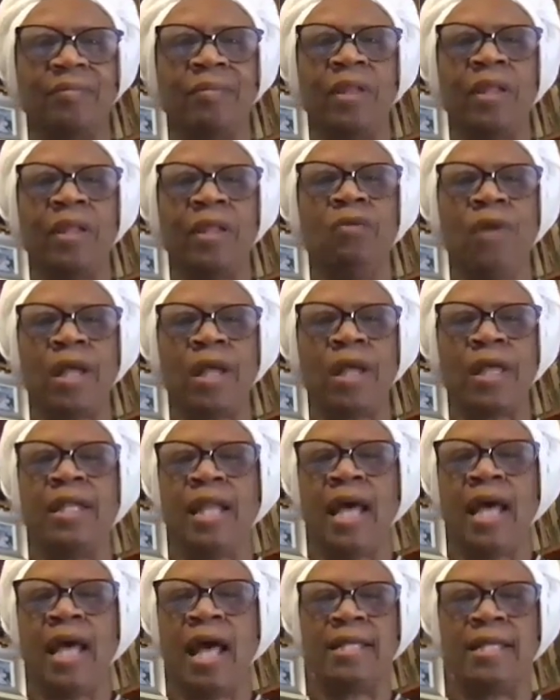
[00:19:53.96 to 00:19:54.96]
and
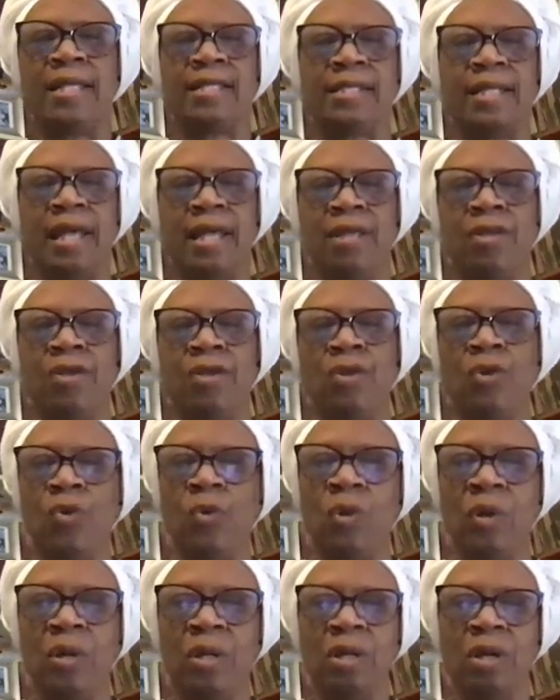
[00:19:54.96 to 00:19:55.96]
recognize that you
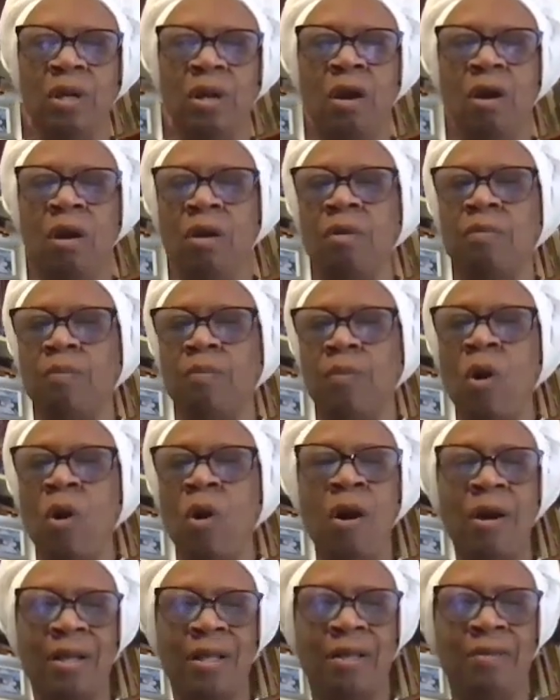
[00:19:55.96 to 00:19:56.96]
are a
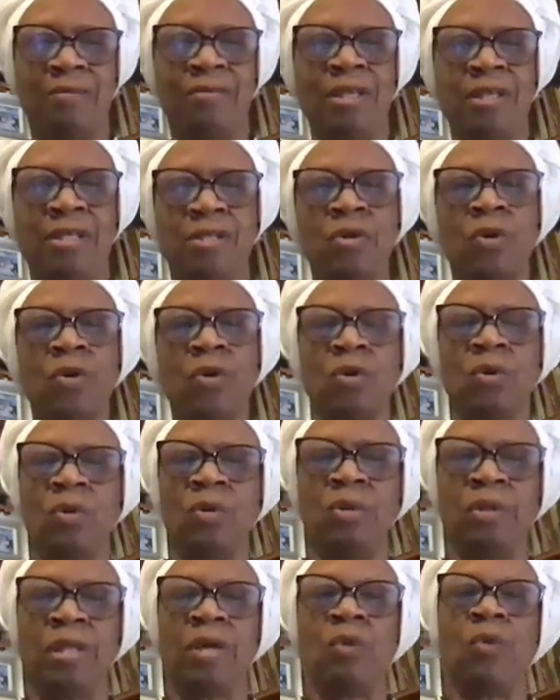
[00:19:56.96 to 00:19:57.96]
part of this circle
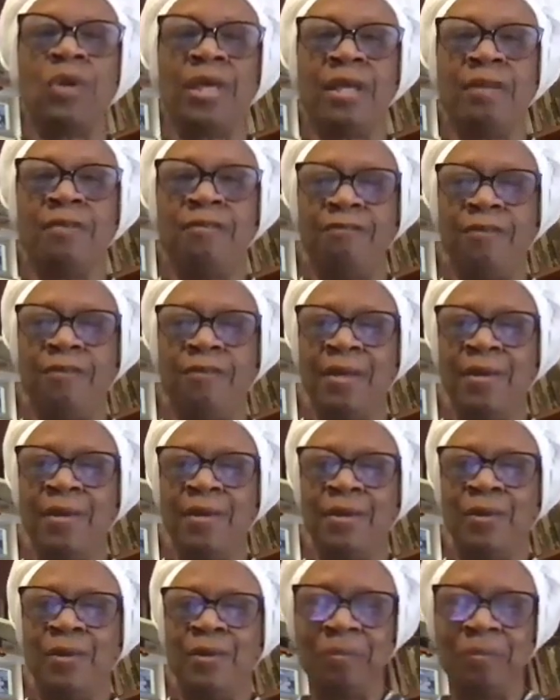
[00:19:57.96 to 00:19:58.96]
that we can feel.